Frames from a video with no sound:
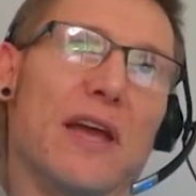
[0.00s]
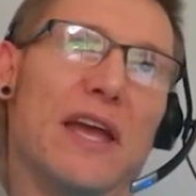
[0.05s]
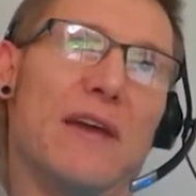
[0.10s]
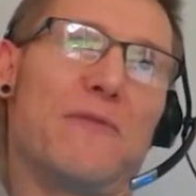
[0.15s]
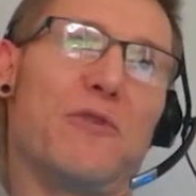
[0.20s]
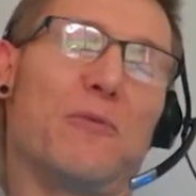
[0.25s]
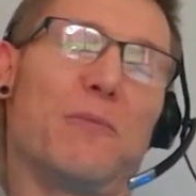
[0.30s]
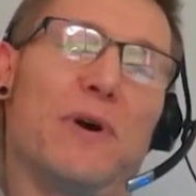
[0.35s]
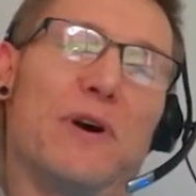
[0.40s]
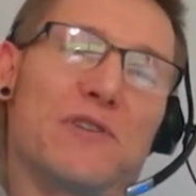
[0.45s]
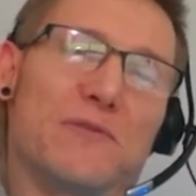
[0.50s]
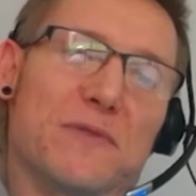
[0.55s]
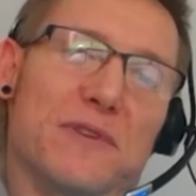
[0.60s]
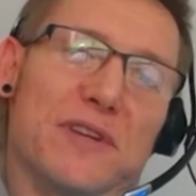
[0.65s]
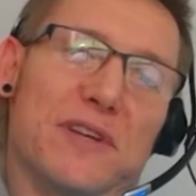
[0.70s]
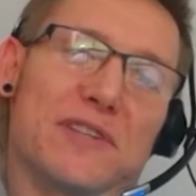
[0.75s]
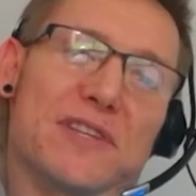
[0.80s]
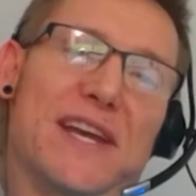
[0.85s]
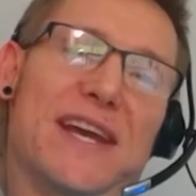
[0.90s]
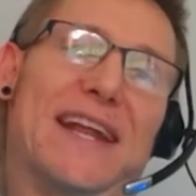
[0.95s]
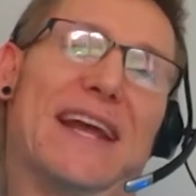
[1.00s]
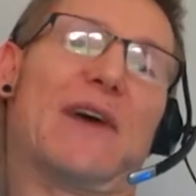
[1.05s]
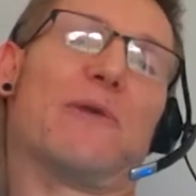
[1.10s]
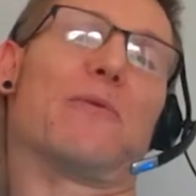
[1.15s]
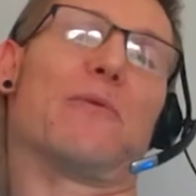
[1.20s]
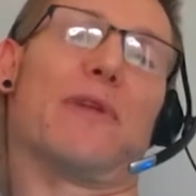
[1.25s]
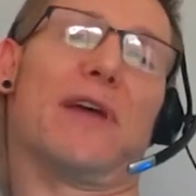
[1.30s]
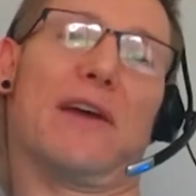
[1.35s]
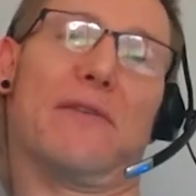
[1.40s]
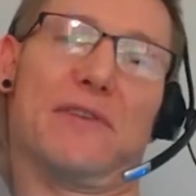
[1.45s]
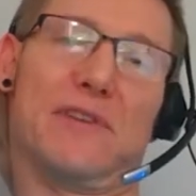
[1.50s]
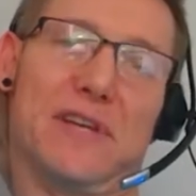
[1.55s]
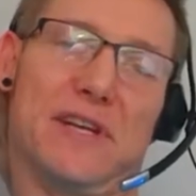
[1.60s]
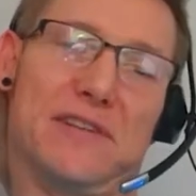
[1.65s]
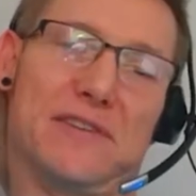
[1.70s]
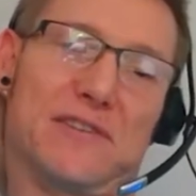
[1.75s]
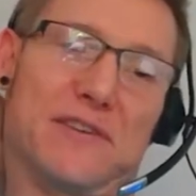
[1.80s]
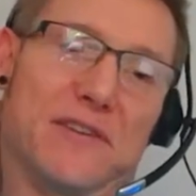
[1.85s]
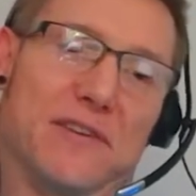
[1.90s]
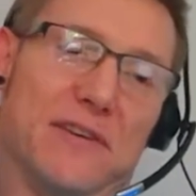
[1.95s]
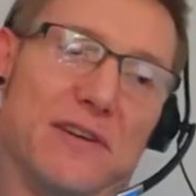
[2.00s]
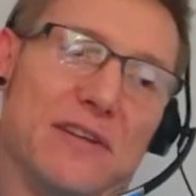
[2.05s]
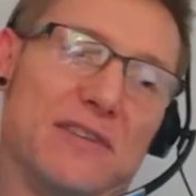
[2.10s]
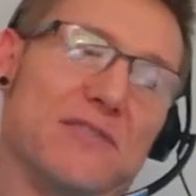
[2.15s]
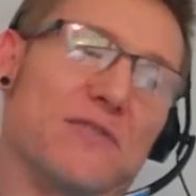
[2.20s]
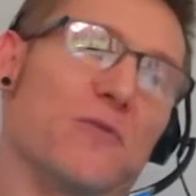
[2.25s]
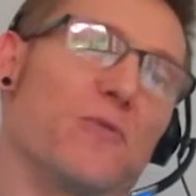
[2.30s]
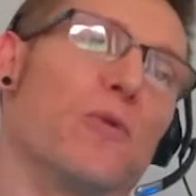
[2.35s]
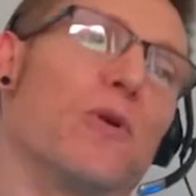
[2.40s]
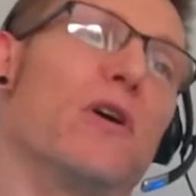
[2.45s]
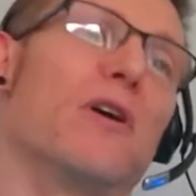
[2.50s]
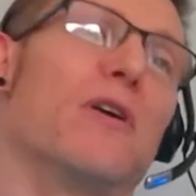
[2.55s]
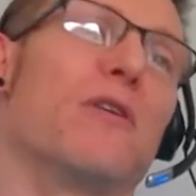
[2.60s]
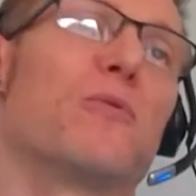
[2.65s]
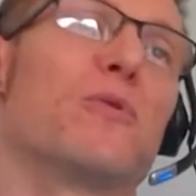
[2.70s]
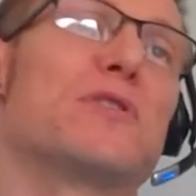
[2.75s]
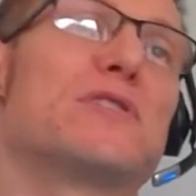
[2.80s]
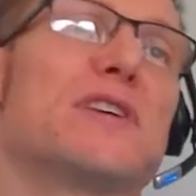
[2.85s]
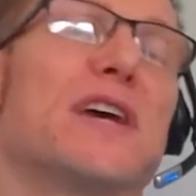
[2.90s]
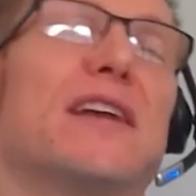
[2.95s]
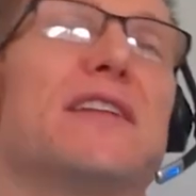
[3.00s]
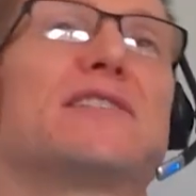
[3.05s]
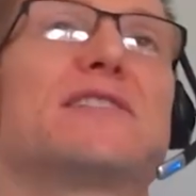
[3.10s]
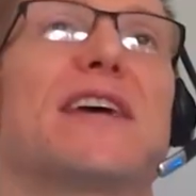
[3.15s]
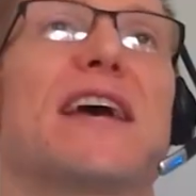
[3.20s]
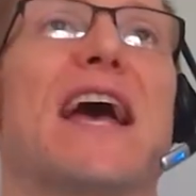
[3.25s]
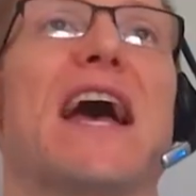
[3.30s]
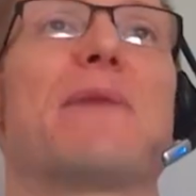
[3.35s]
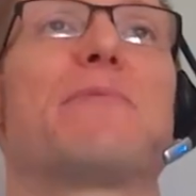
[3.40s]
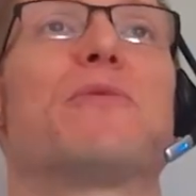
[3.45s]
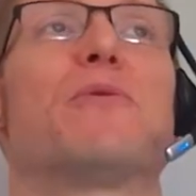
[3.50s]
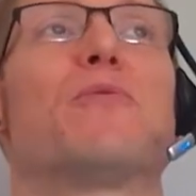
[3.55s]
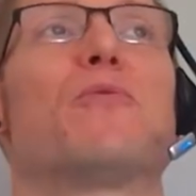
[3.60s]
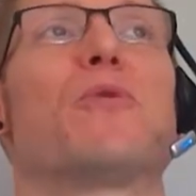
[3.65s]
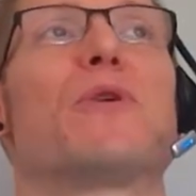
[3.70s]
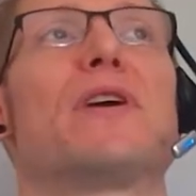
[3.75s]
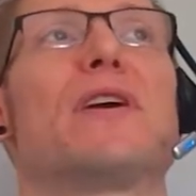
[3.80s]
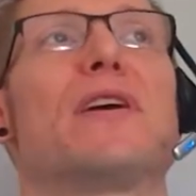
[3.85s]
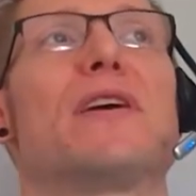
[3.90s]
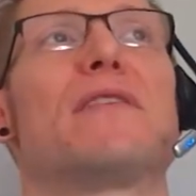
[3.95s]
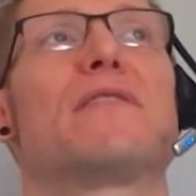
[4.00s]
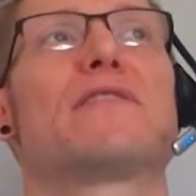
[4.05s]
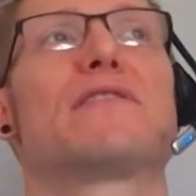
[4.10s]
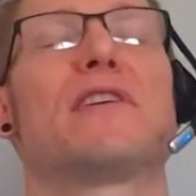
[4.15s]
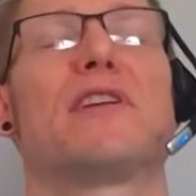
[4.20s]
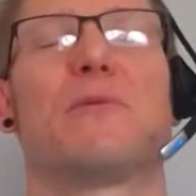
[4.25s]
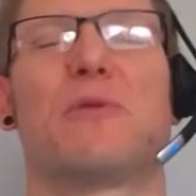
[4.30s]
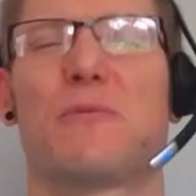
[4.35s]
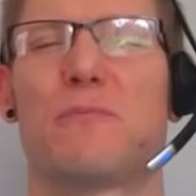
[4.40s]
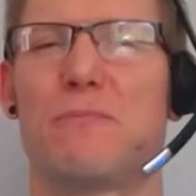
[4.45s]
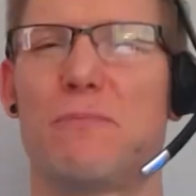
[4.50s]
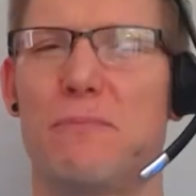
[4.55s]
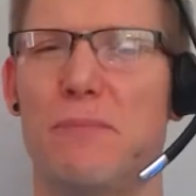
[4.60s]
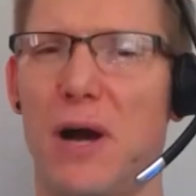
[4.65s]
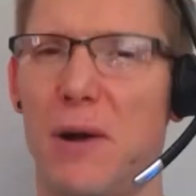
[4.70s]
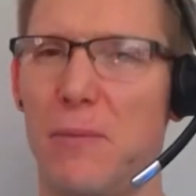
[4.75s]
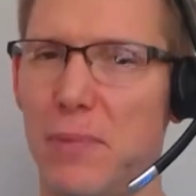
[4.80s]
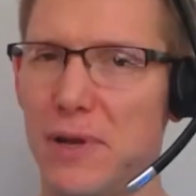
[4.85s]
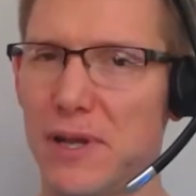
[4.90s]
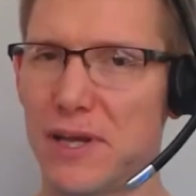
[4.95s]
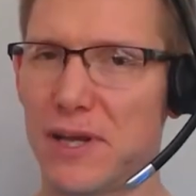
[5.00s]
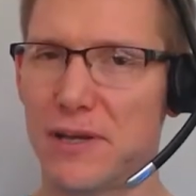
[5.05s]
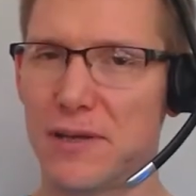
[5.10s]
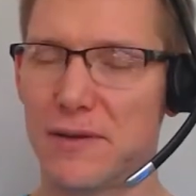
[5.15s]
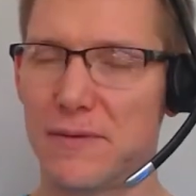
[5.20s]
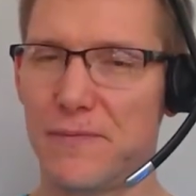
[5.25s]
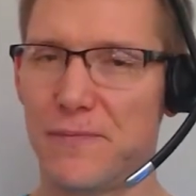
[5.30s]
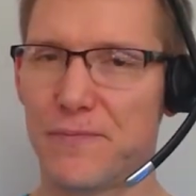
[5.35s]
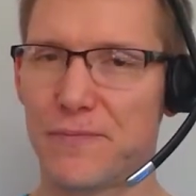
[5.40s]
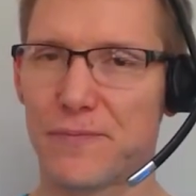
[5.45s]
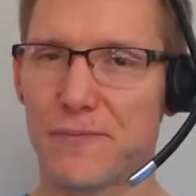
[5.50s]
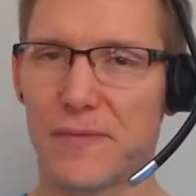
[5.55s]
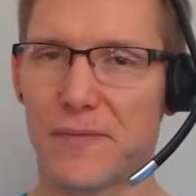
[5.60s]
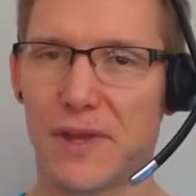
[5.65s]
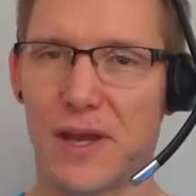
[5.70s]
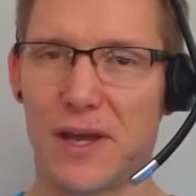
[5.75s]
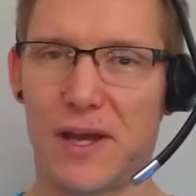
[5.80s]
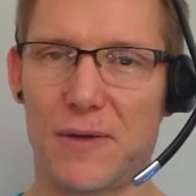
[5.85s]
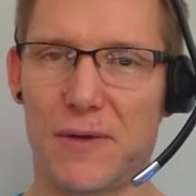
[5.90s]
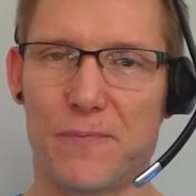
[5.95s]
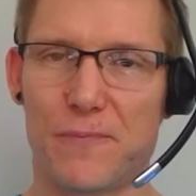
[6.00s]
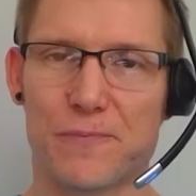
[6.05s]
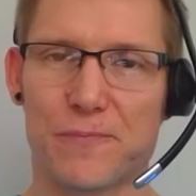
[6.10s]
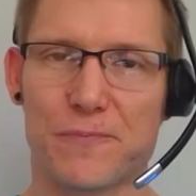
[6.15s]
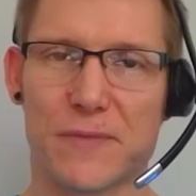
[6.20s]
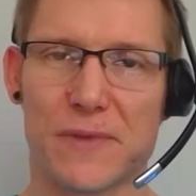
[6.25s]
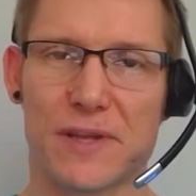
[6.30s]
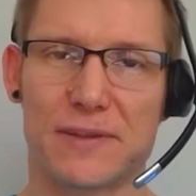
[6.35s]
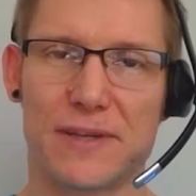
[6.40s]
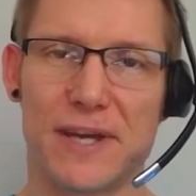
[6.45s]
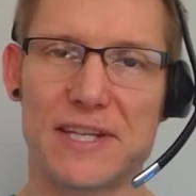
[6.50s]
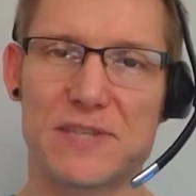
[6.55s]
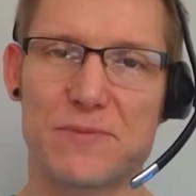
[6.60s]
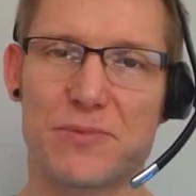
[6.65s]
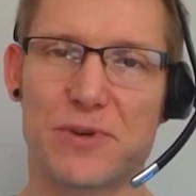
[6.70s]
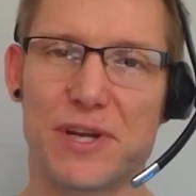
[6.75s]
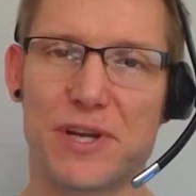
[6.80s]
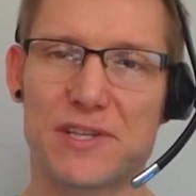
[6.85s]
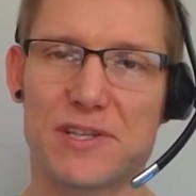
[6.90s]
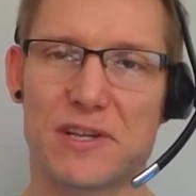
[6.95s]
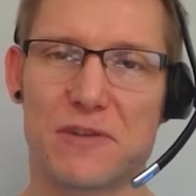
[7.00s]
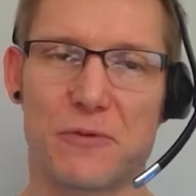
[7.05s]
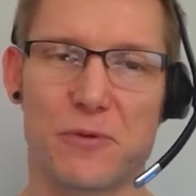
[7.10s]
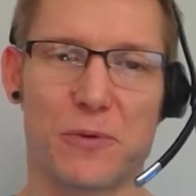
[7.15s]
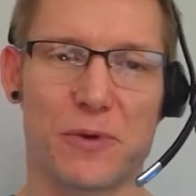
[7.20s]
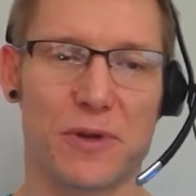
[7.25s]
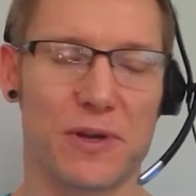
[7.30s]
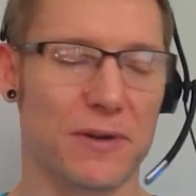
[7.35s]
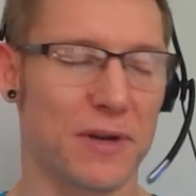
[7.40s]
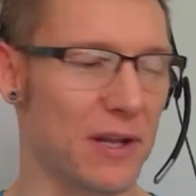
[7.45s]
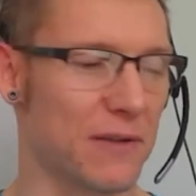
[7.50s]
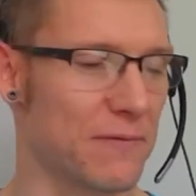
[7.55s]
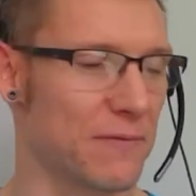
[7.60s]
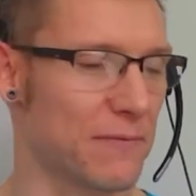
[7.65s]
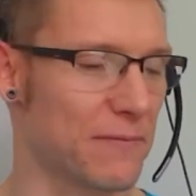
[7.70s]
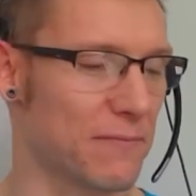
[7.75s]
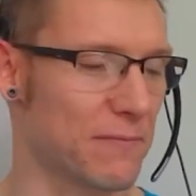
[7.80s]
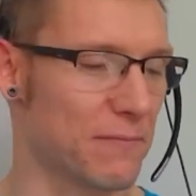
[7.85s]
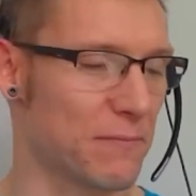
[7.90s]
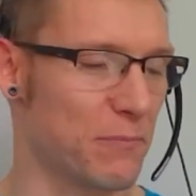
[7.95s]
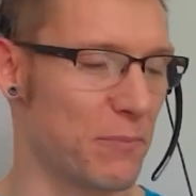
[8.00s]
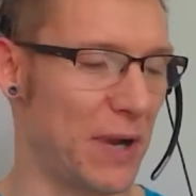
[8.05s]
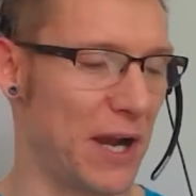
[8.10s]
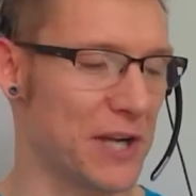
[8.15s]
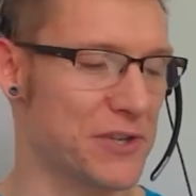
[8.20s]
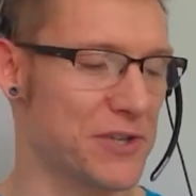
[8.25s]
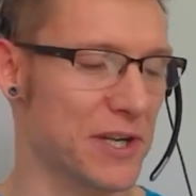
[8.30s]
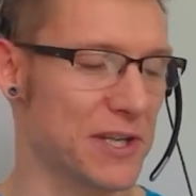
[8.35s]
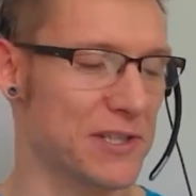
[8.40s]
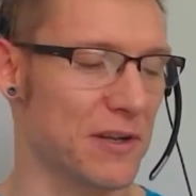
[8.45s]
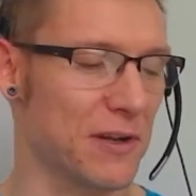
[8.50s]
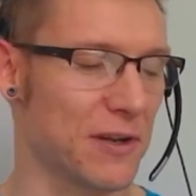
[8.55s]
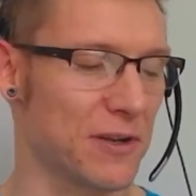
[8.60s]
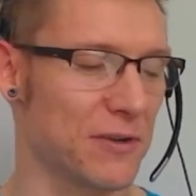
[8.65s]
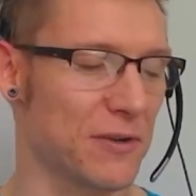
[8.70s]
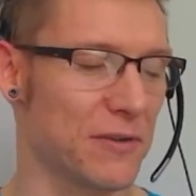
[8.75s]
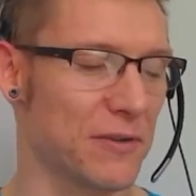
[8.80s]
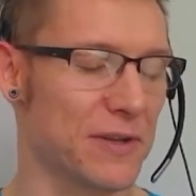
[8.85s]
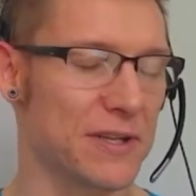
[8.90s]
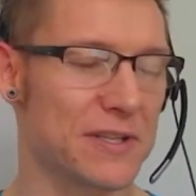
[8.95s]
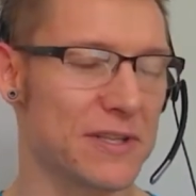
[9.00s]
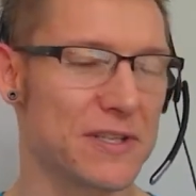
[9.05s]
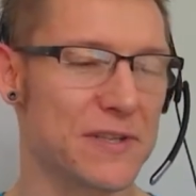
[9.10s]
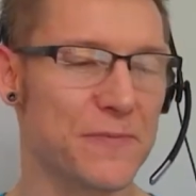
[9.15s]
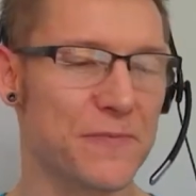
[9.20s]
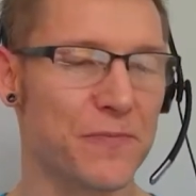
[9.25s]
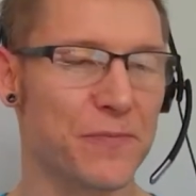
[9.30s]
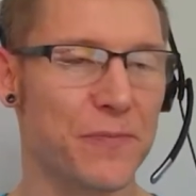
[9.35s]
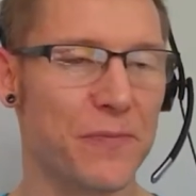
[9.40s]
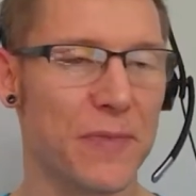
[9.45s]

if your password does get out there in, into the into the wild, what tends to happen with certainly with public um, data breaches, and if we want to kind of backtrack slightly on this,